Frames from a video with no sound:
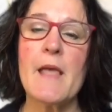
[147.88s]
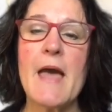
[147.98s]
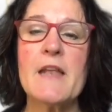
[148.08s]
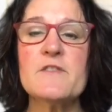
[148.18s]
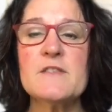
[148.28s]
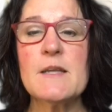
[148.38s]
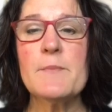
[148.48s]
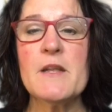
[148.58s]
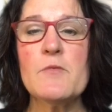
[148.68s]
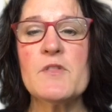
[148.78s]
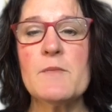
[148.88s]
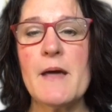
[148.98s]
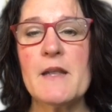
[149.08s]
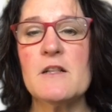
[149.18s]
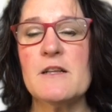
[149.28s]
And if it's somebody with a
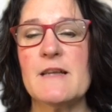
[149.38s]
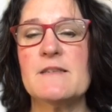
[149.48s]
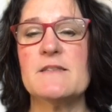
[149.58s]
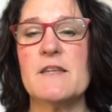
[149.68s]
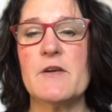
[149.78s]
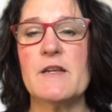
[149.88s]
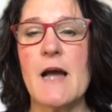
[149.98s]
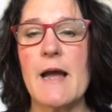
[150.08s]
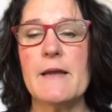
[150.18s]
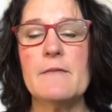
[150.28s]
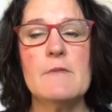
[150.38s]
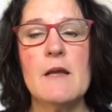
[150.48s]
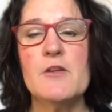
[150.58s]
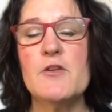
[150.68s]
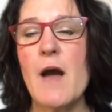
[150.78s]
medically necessary diet,
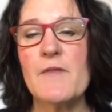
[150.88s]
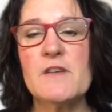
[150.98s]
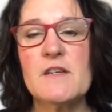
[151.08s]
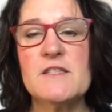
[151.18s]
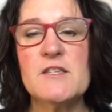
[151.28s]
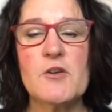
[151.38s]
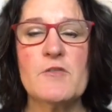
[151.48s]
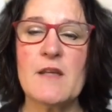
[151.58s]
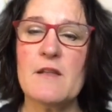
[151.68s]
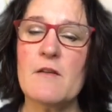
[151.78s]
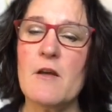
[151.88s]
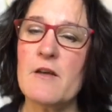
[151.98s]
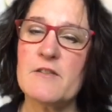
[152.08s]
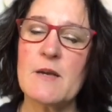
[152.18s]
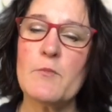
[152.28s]
you have to consider that
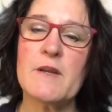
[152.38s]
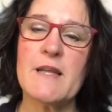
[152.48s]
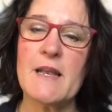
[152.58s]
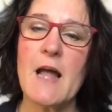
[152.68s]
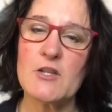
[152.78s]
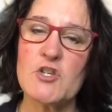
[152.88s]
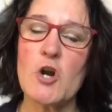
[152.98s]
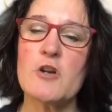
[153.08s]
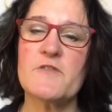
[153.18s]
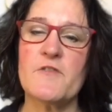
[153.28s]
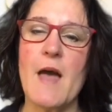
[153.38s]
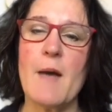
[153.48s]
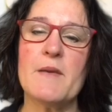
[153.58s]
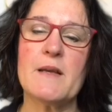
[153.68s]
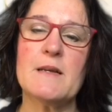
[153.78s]
someone cannot charge for
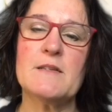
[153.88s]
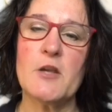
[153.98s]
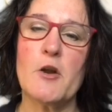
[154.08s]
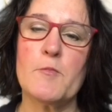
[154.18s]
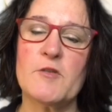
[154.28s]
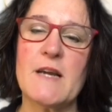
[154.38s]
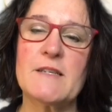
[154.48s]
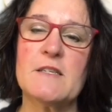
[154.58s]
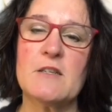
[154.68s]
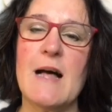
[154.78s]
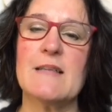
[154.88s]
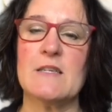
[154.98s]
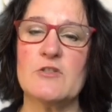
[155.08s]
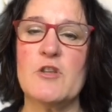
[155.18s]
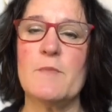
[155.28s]
that because they are a protected class
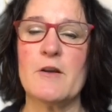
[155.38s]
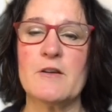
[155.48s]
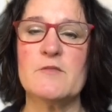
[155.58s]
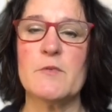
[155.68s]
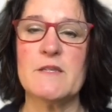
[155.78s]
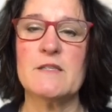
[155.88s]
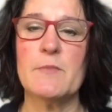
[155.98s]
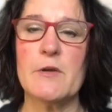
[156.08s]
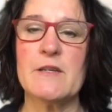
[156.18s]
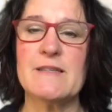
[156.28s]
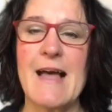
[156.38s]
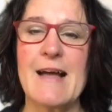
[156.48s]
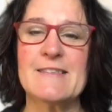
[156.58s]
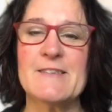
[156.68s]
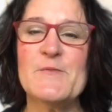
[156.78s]
under the Americans with Disabilities
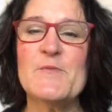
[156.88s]
Act.